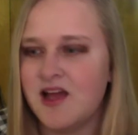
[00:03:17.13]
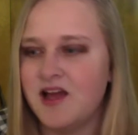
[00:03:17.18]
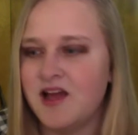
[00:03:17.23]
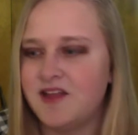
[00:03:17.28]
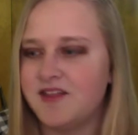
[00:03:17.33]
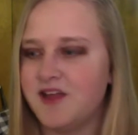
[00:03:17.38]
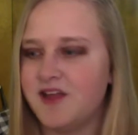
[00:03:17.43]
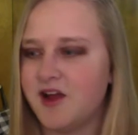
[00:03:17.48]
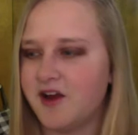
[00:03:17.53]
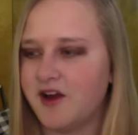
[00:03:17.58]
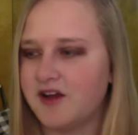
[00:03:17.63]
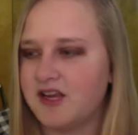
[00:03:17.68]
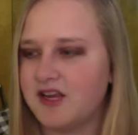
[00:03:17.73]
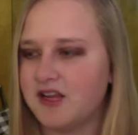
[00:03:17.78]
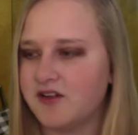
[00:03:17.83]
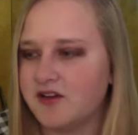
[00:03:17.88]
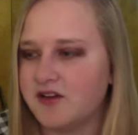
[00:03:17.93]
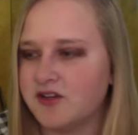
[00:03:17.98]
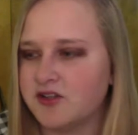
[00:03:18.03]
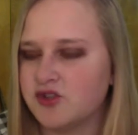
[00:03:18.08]
They are
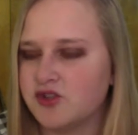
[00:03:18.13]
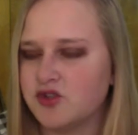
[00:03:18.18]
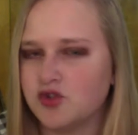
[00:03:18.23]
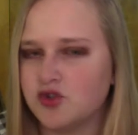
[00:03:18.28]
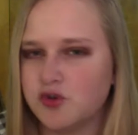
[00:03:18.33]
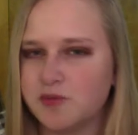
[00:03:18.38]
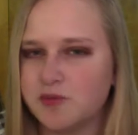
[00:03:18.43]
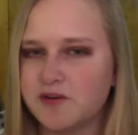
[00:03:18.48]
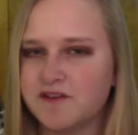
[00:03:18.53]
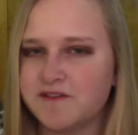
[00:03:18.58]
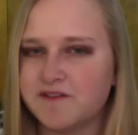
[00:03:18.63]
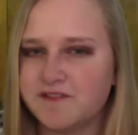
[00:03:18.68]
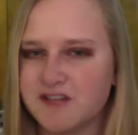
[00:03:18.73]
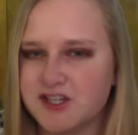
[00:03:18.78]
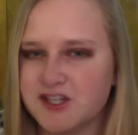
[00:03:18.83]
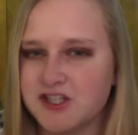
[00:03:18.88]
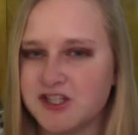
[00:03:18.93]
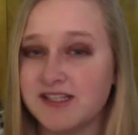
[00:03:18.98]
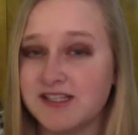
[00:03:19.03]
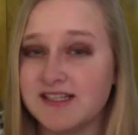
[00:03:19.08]
either
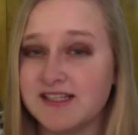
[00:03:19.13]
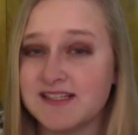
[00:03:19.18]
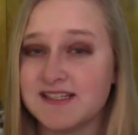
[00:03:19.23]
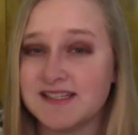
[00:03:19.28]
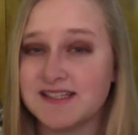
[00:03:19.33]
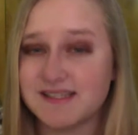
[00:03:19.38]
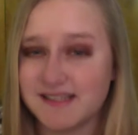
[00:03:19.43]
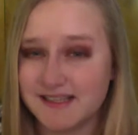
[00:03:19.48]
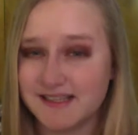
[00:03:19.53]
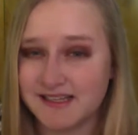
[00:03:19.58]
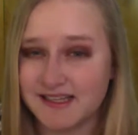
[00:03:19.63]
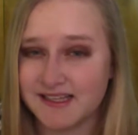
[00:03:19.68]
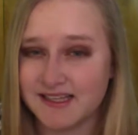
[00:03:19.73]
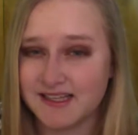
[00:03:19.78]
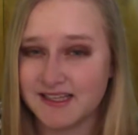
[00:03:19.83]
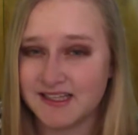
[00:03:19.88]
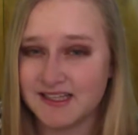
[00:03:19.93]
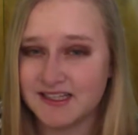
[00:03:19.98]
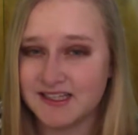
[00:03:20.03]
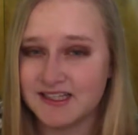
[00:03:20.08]
superficially
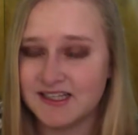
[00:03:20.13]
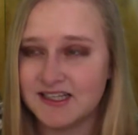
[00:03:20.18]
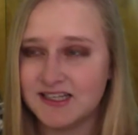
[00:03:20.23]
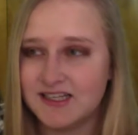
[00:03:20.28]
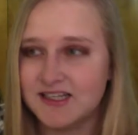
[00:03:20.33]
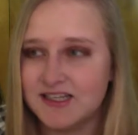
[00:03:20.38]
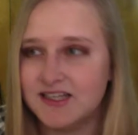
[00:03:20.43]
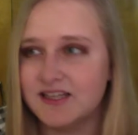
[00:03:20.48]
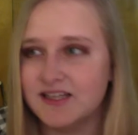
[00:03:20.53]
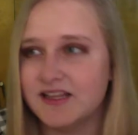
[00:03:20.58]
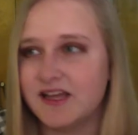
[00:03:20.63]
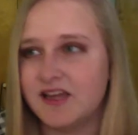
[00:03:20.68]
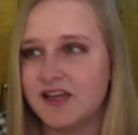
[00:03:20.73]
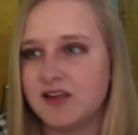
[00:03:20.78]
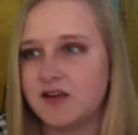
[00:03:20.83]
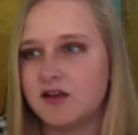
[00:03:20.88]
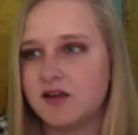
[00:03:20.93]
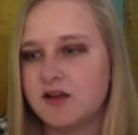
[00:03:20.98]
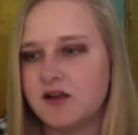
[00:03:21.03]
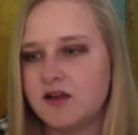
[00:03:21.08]
silly,
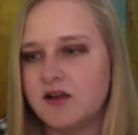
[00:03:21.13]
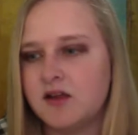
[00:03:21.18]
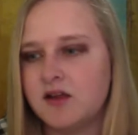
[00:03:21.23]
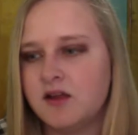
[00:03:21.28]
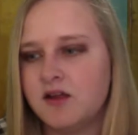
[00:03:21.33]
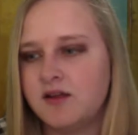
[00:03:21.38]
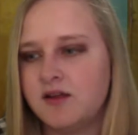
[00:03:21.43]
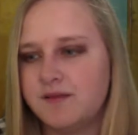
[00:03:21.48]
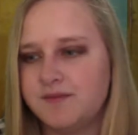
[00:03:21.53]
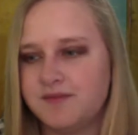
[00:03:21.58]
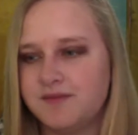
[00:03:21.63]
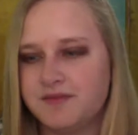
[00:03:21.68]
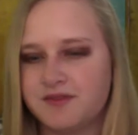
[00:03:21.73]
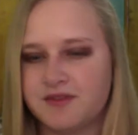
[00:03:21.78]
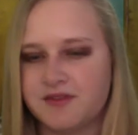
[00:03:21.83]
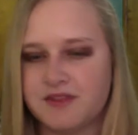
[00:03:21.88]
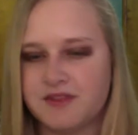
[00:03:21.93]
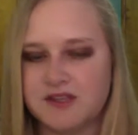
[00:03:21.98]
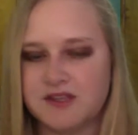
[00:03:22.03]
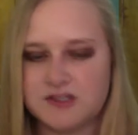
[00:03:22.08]
like
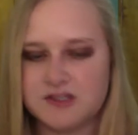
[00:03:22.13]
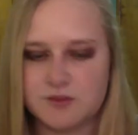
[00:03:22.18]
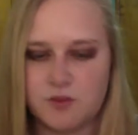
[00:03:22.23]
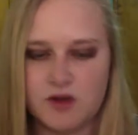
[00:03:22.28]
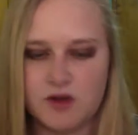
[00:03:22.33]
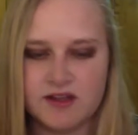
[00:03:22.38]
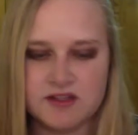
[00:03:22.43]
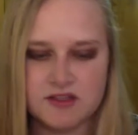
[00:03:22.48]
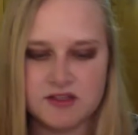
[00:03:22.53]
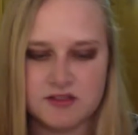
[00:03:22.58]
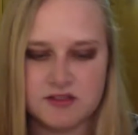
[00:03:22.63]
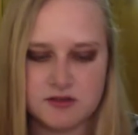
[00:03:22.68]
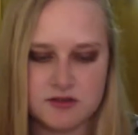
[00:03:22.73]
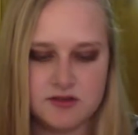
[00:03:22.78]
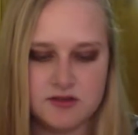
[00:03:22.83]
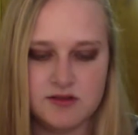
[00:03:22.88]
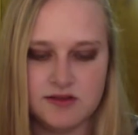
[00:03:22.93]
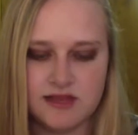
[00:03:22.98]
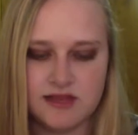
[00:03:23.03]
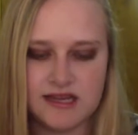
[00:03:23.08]
this one
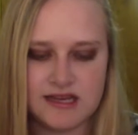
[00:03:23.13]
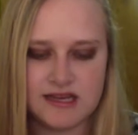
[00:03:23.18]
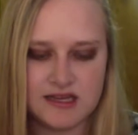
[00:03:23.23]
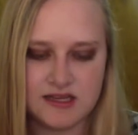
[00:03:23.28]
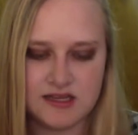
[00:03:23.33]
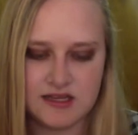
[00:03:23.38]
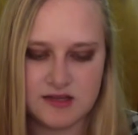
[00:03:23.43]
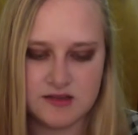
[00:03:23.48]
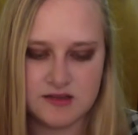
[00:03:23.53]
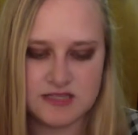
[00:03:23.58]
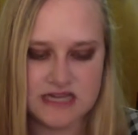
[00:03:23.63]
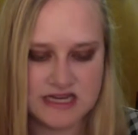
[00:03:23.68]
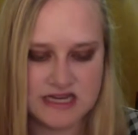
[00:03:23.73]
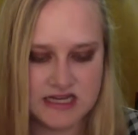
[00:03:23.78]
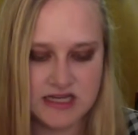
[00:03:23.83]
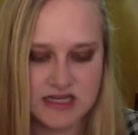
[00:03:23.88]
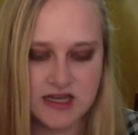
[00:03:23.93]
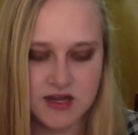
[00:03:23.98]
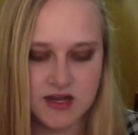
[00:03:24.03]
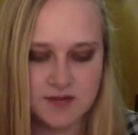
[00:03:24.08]
lady Danny
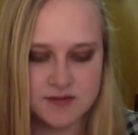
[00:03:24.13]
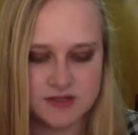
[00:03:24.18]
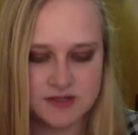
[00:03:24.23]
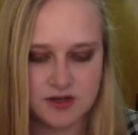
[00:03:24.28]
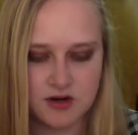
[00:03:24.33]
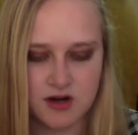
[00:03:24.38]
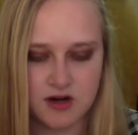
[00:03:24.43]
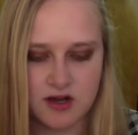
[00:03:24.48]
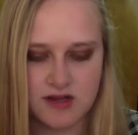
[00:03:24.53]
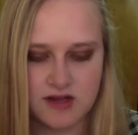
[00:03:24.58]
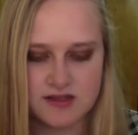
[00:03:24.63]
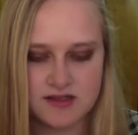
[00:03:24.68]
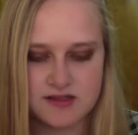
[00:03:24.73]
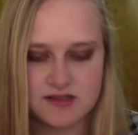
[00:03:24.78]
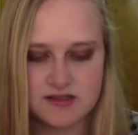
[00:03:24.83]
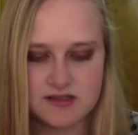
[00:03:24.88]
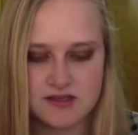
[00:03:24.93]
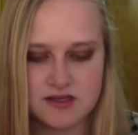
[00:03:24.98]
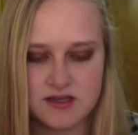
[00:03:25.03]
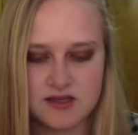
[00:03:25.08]
comes across
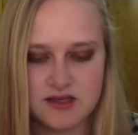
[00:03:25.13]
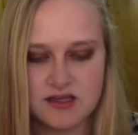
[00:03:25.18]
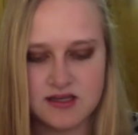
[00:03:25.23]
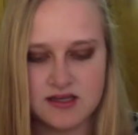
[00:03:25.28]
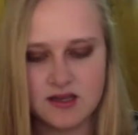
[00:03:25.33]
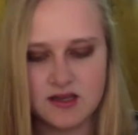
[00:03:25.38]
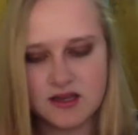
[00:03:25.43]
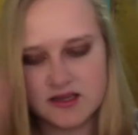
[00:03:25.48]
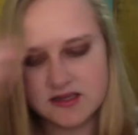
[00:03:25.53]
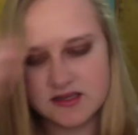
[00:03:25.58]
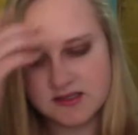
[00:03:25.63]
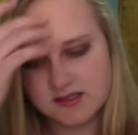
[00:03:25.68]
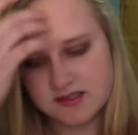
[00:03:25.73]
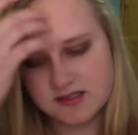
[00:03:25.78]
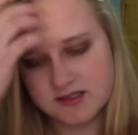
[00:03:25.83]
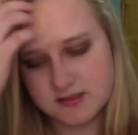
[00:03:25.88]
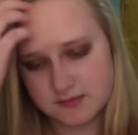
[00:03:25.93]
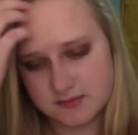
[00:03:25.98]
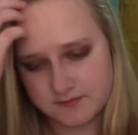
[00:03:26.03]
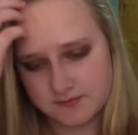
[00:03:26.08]

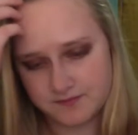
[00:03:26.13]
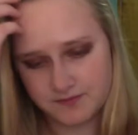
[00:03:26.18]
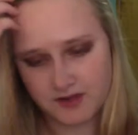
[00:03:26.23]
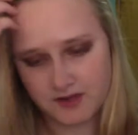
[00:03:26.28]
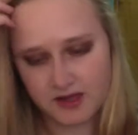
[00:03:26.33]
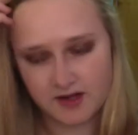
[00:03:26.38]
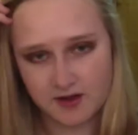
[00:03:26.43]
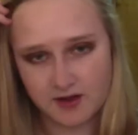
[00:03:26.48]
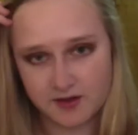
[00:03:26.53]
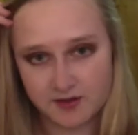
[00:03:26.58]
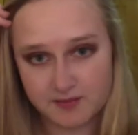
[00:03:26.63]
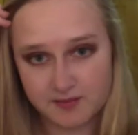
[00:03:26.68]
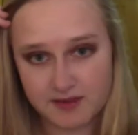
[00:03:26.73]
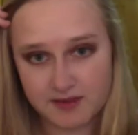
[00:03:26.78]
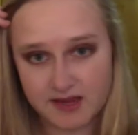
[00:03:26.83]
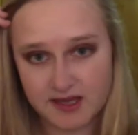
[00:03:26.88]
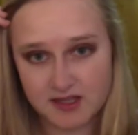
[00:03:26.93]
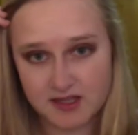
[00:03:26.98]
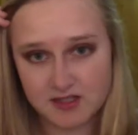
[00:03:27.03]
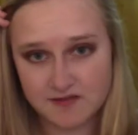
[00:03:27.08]
is another
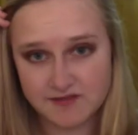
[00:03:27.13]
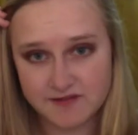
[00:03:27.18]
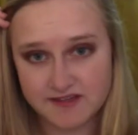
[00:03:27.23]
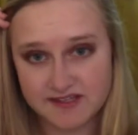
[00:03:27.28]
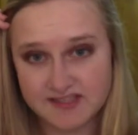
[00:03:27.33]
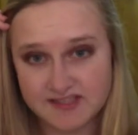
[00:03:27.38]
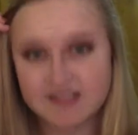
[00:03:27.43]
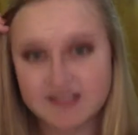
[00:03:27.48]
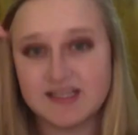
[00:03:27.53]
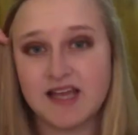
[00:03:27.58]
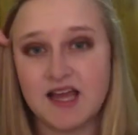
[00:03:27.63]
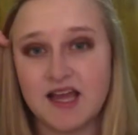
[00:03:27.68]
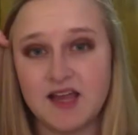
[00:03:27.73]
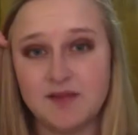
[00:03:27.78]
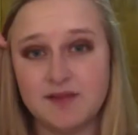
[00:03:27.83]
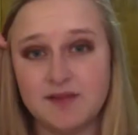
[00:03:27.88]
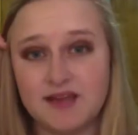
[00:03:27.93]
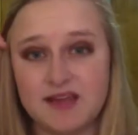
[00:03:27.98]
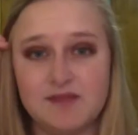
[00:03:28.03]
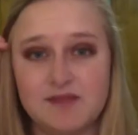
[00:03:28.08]
mage of his
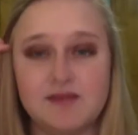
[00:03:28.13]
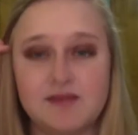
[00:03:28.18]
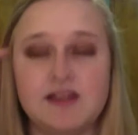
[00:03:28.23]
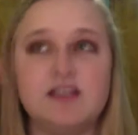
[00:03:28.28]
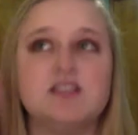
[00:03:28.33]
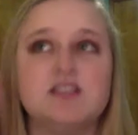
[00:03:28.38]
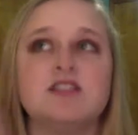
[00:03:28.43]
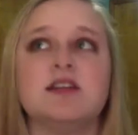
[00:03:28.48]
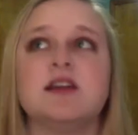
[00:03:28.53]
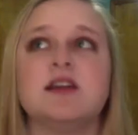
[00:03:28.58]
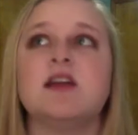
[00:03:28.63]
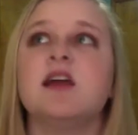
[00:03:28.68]
type, gate maging,